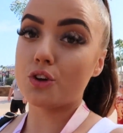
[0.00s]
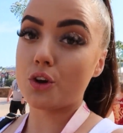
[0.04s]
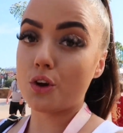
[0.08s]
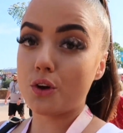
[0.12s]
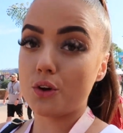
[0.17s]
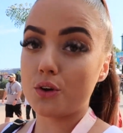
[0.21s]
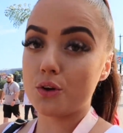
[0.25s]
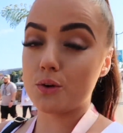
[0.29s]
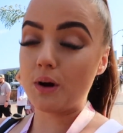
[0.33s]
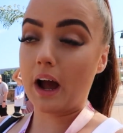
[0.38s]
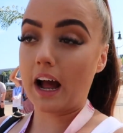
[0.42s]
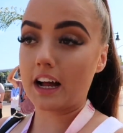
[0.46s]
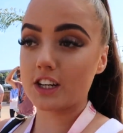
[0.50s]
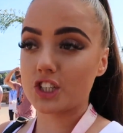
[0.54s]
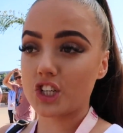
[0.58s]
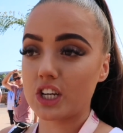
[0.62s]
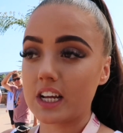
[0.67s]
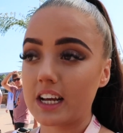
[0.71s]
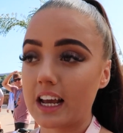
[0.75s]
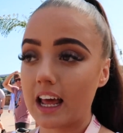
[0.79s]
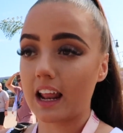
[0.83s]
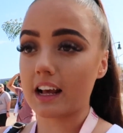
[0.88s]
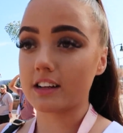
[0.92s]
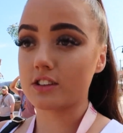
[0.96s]
to
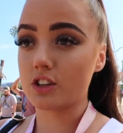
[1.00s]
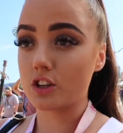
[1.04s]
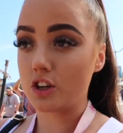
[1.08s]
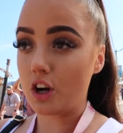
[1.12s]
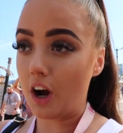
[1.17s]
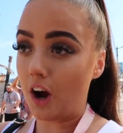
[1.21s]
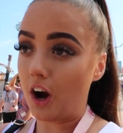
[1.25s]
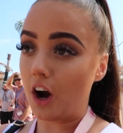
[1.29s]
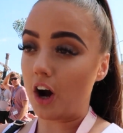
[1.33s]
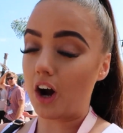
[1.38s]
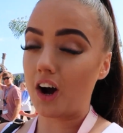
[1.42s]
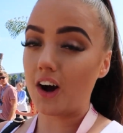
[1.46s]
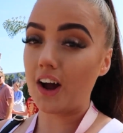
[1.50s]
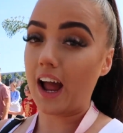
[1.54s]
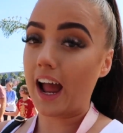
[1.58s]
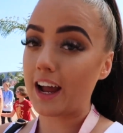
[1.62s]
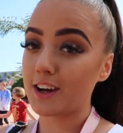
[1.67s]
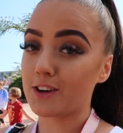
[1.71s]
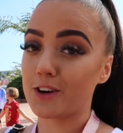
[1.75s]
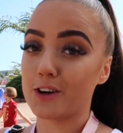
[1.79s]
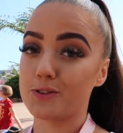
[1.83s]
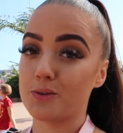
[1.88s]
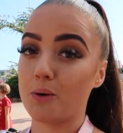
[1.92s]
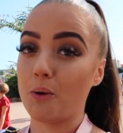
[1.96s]
actually collect a car
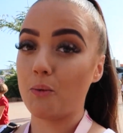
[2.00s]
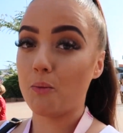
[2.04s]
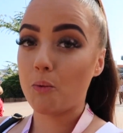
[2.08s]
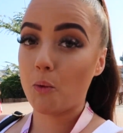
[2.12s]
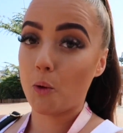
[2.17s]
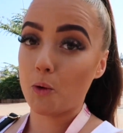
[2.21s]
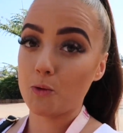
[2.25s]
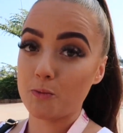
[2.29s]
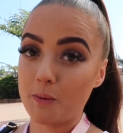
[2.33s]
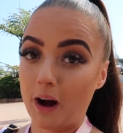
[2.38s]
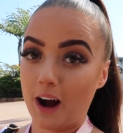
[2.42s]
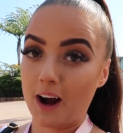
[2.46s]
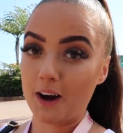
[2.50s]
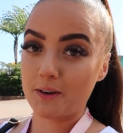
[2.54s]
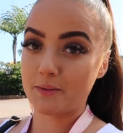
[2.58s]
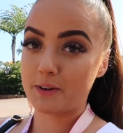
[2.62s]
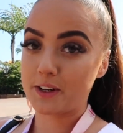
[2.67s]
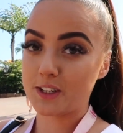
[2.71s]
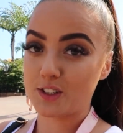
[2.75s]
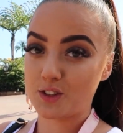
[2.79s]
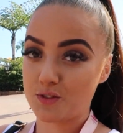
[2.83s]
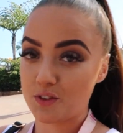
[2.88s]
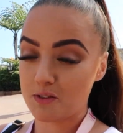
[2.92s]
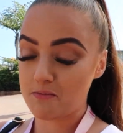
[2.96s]
and go to a Walmart
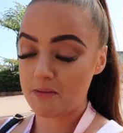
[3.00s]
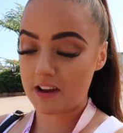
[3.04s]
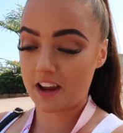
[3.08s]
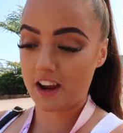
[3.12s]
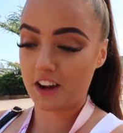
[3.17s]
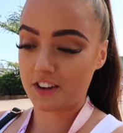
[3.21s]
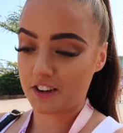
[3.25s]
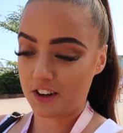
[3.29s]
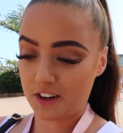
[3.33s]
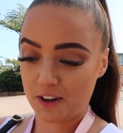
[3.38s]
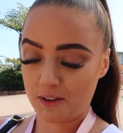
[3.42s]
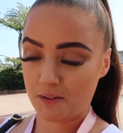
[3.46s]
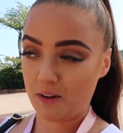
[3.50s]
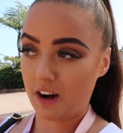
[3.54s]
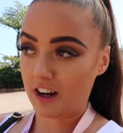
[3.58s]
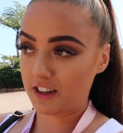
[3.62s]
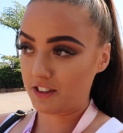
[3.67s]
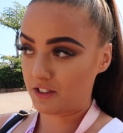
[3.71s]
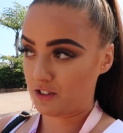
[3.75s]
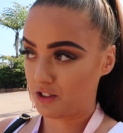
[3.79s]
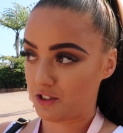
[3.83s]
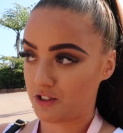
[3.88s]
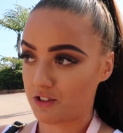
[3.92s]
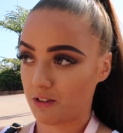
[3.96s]
which for me I don't know
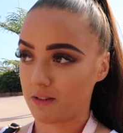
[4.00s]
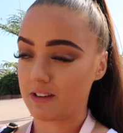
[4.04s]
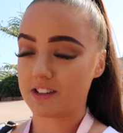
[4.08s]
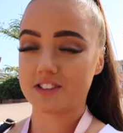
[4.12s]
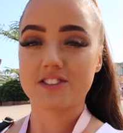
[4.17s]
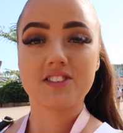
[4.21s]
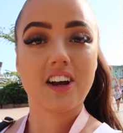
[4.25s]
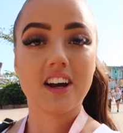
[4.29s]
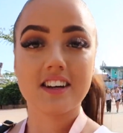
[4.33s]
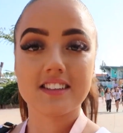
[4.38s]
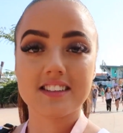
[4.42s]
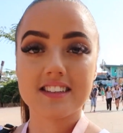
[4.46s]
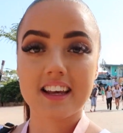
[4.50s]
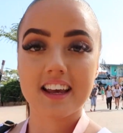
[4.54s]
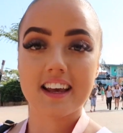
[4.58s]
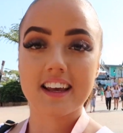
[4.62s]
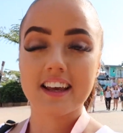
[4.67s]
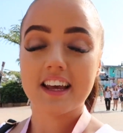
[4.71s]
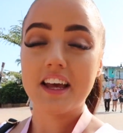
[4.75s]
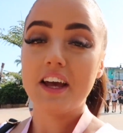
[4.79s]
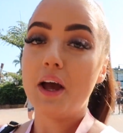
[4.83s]
why is just so exciting.